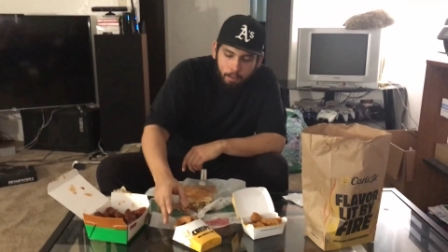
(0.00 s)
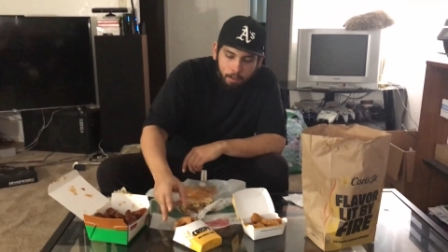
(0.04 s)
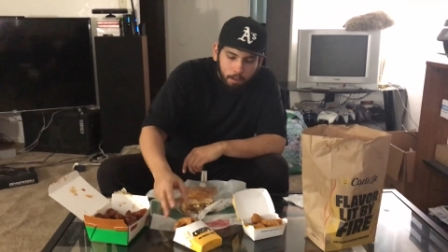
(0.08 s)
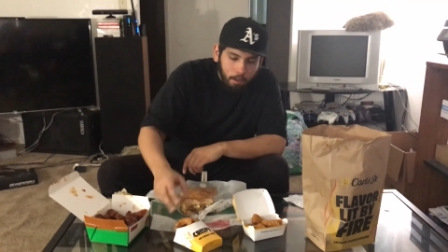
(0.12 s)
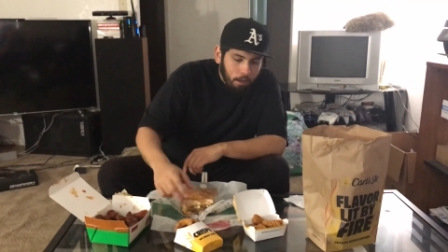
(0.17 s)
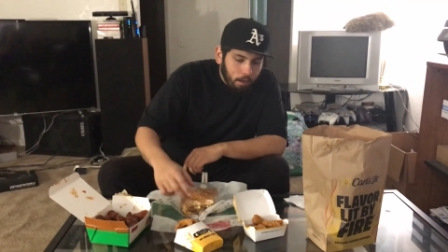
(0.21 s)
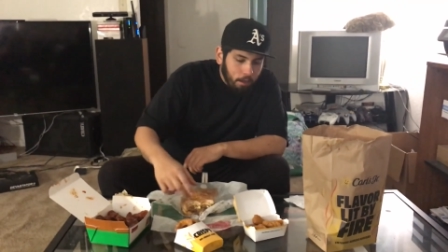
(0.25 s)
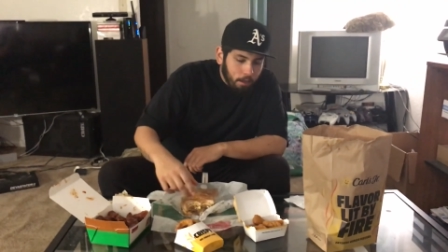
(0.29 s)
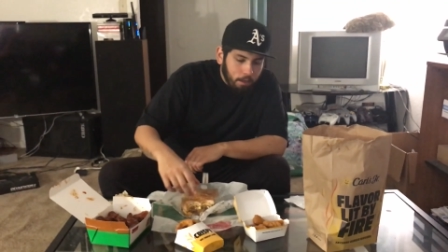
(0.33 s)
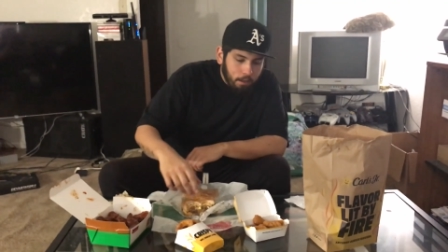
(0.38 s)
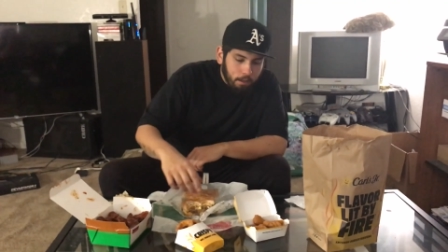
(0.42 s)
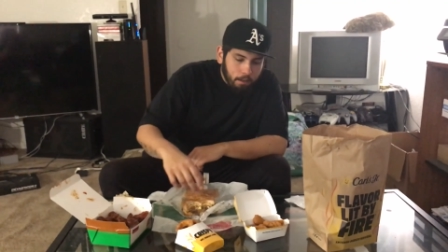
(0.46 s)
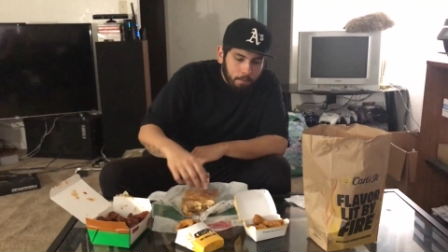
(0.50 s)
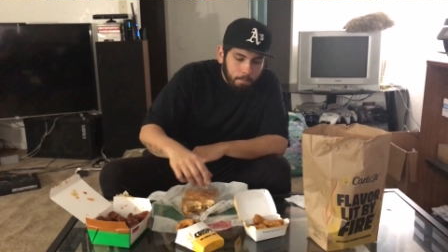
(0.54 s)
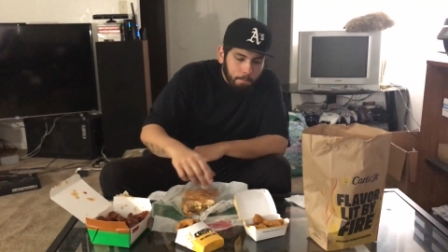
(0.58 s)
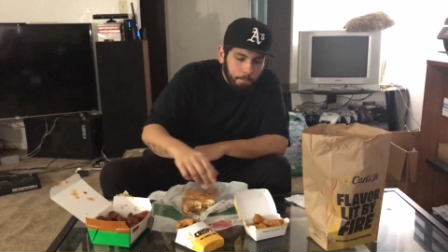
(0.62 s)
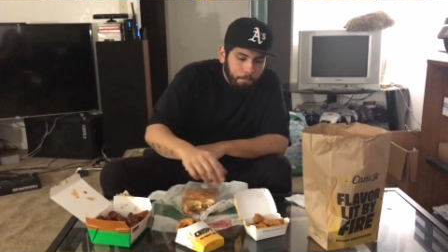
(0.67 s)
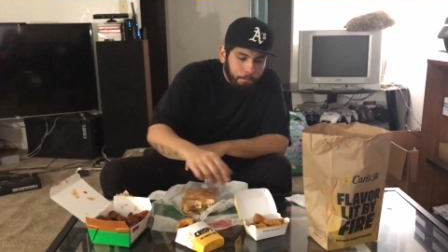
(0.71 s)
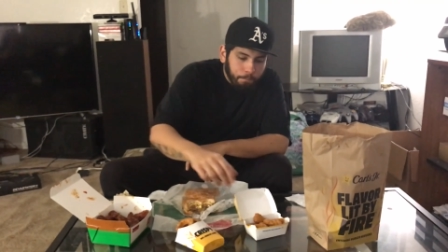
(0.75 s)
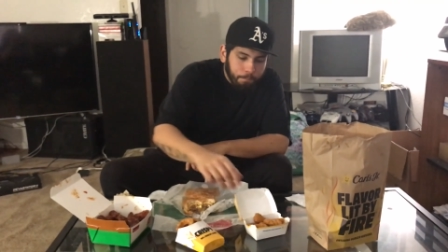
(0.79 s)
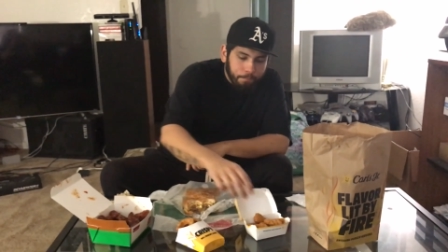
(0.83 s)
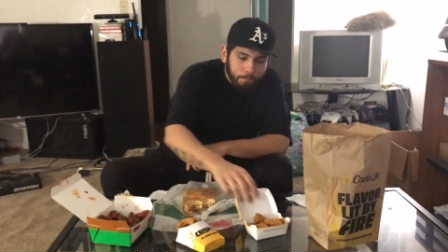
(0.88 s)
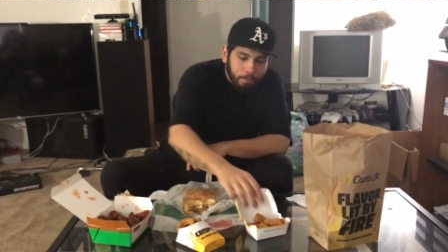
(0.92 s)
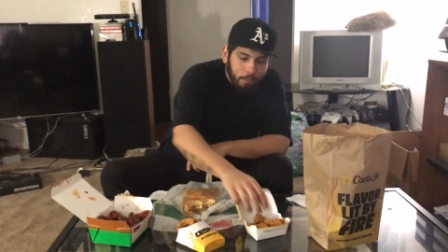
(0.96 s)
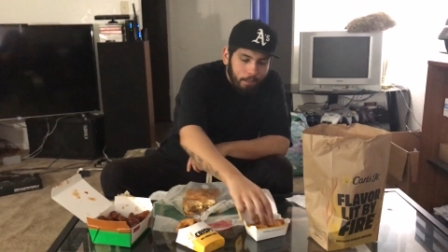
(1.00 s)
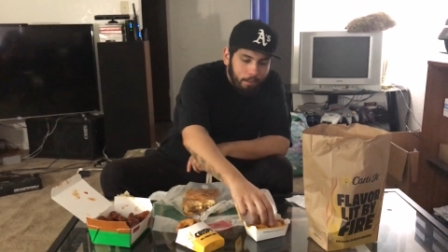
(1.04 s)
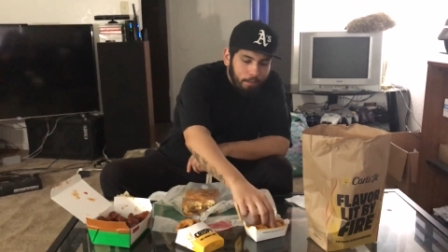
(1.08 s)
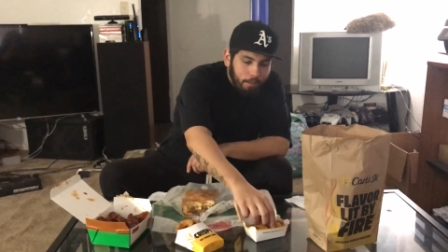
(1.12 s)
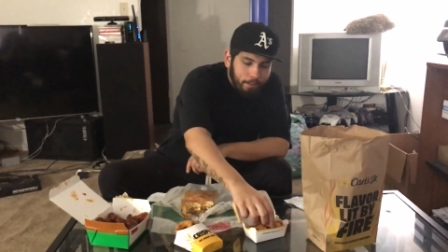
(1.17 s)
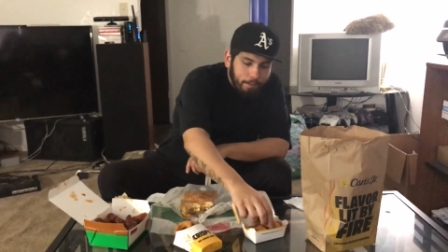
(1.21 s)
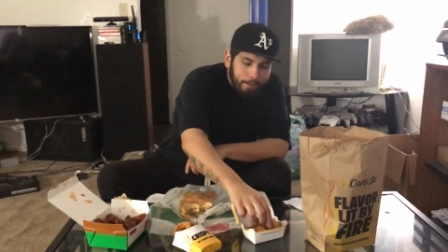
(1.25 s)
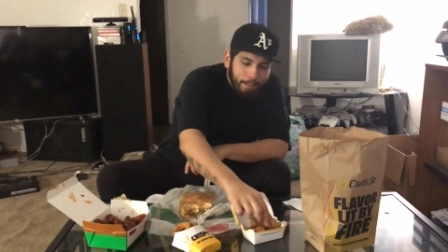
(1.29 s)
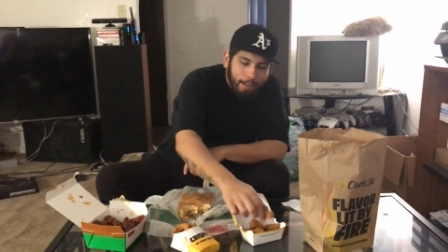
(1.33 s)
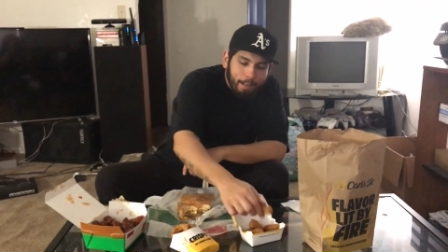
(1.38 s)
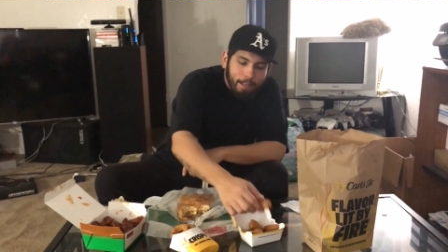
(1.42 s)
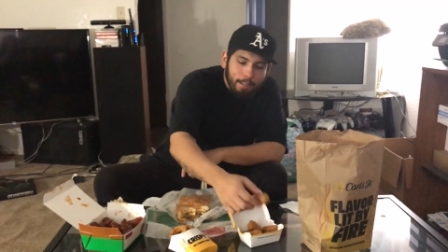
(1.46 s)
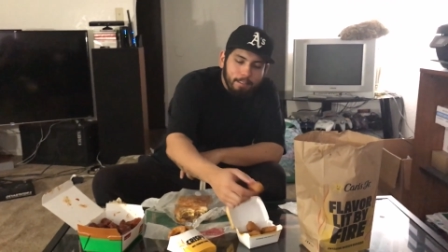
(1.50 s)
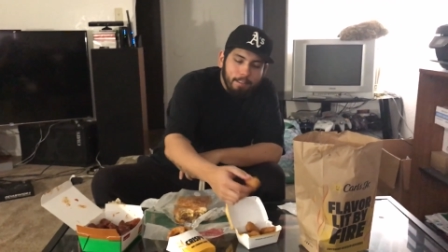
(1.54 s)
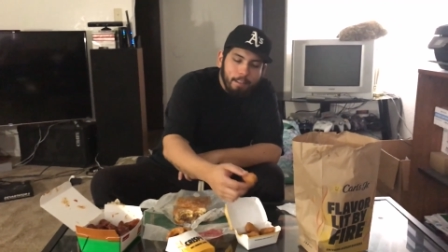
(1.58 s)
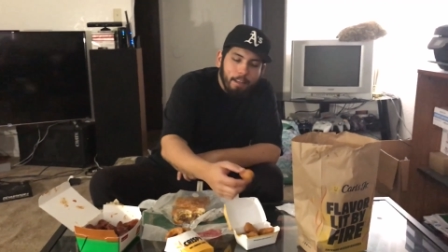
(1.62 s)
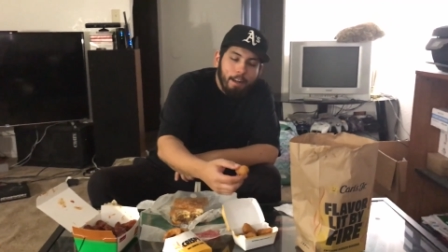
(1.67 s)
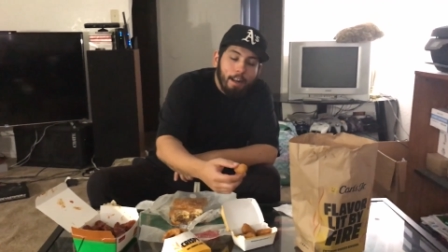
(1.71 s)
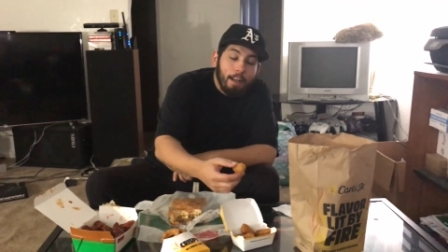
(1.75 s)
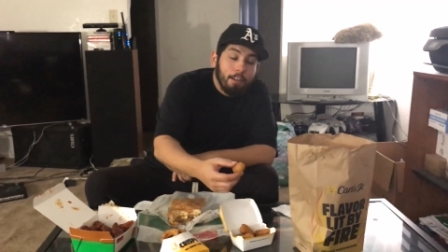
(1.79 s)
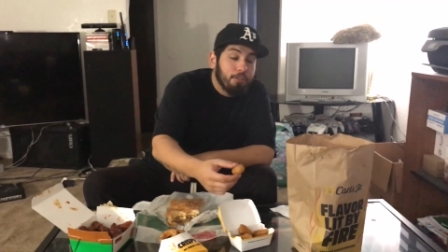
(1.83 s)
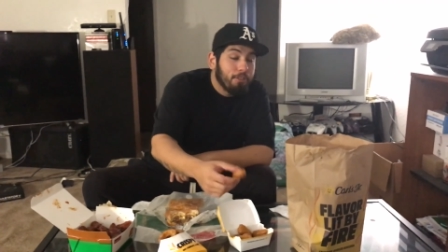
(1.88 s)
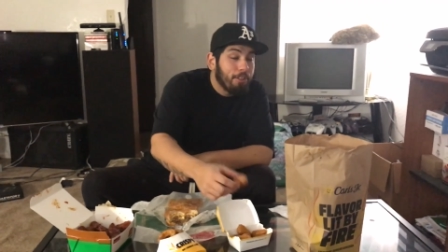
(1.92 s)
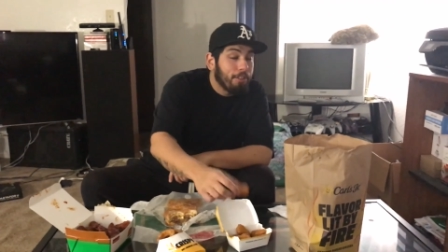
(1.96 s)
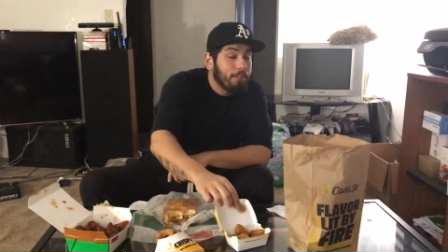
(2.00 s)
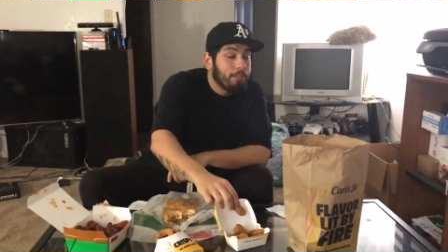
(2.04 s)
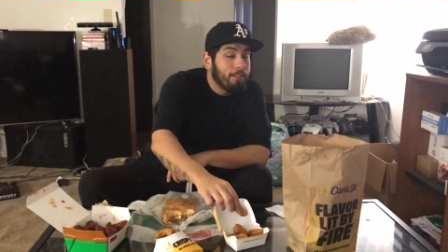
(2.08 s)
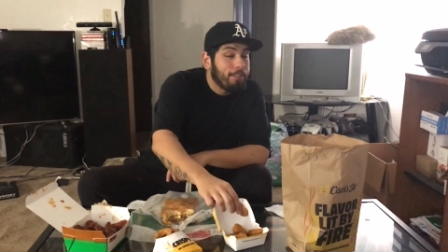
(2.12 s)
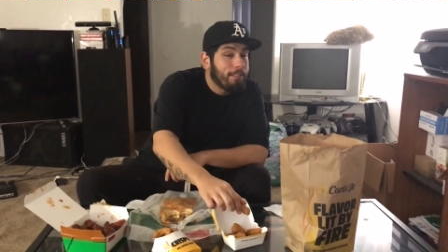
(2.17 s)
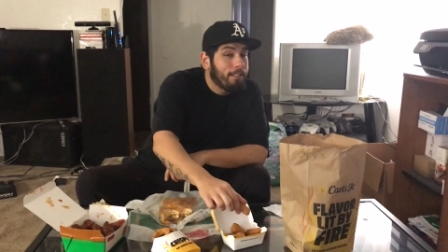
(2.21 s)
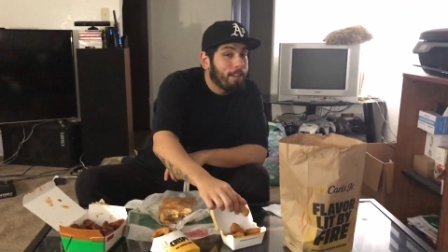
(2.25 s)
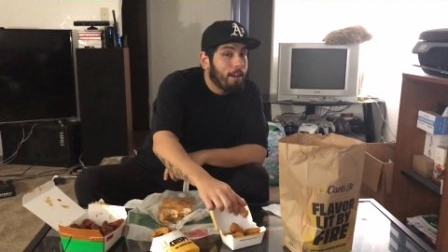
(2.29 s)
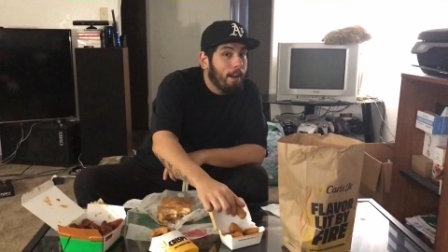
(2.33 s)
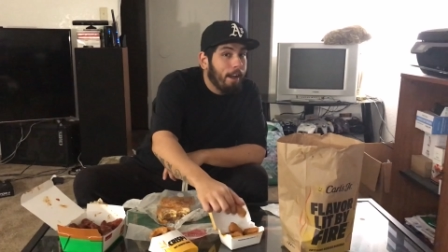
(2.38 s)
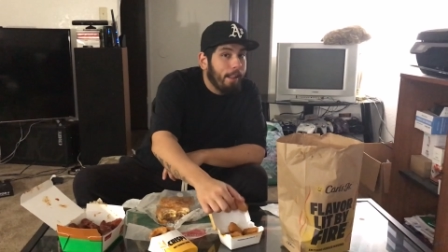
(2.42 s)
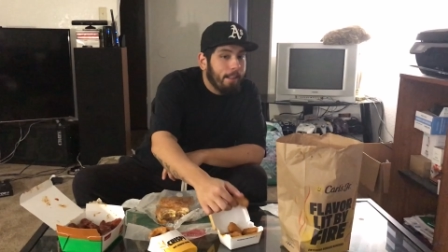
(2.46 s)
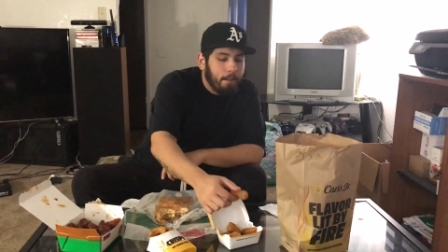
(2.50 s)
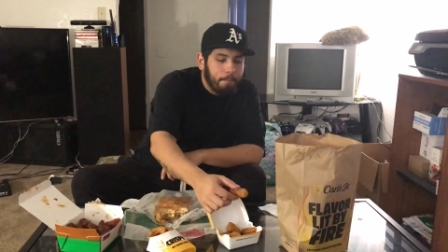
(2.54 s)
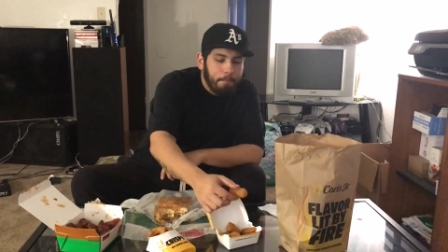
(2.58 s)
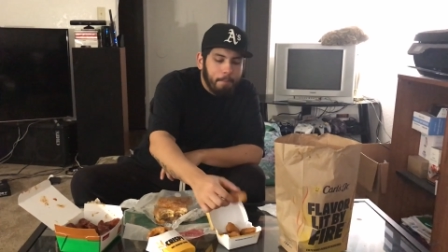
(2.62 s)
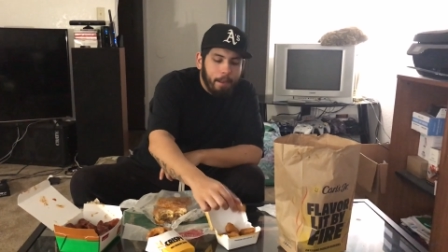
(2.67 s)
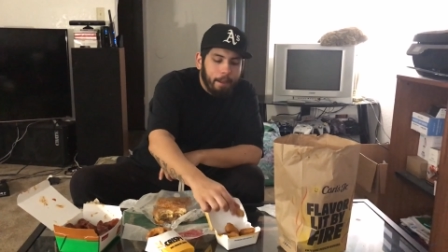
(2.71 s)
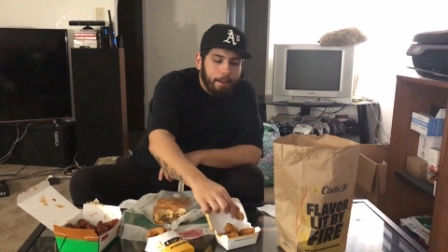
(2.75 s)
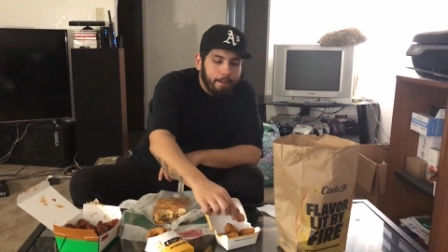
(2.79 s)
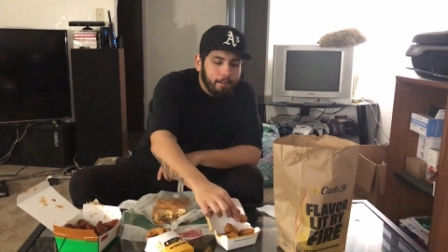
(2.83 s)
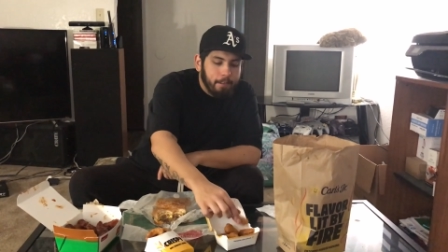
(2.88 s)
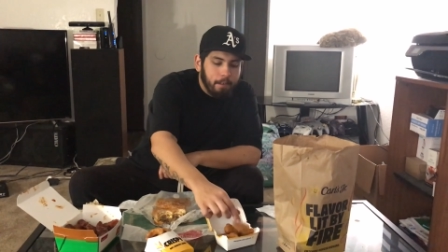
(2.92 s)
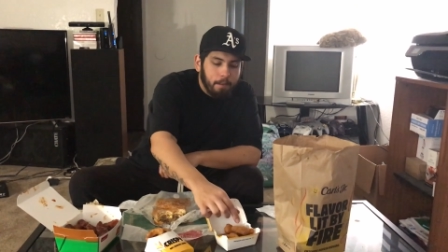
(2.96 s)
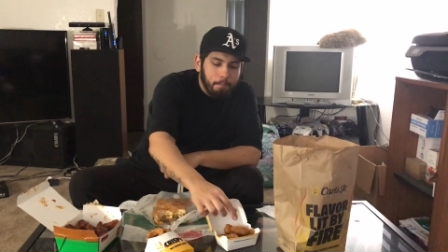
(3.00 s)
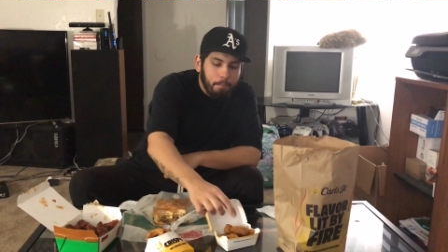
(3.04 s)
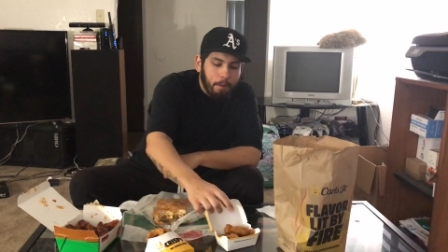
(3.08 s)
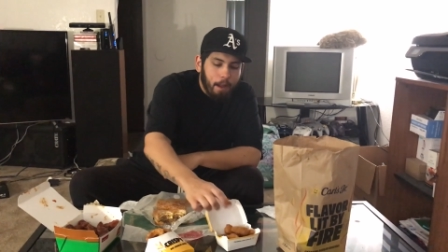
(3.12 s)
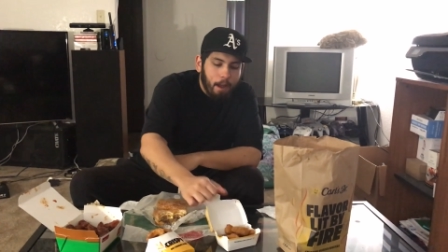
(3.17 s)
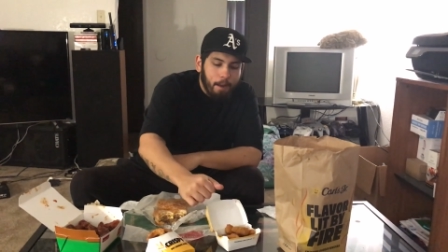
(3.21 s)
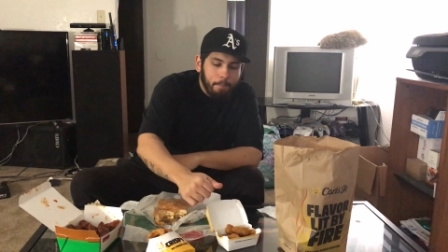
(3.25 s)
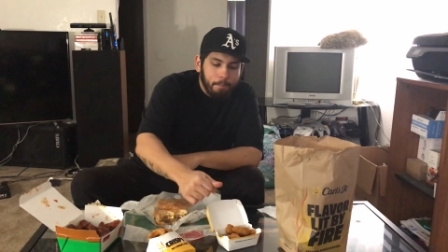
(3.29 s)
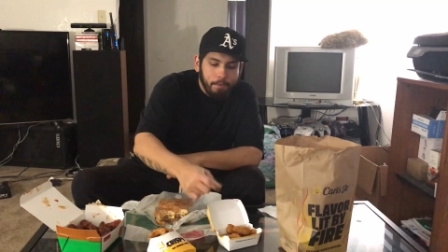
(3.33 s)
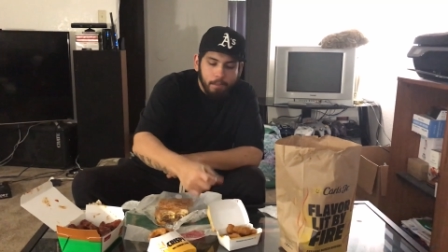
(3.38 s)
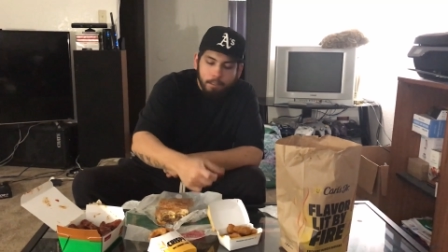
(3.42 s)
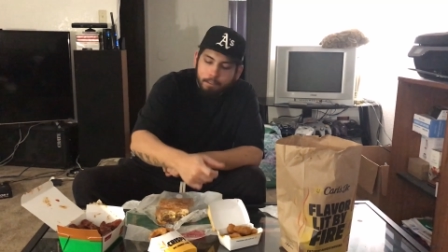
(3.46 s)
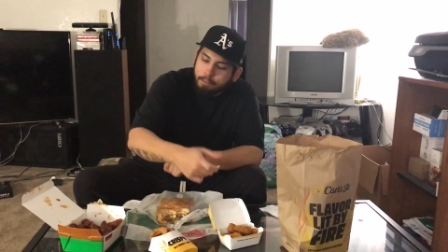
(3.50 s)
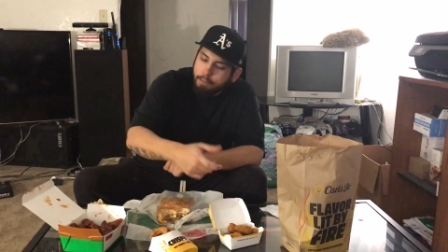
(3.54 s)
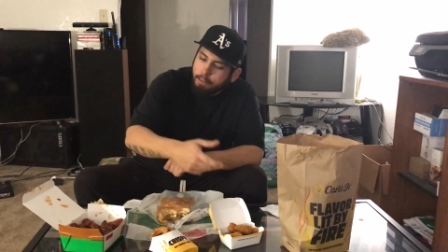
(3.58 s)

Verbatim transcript: Um, like I said, I showed you the jalapeno poppers.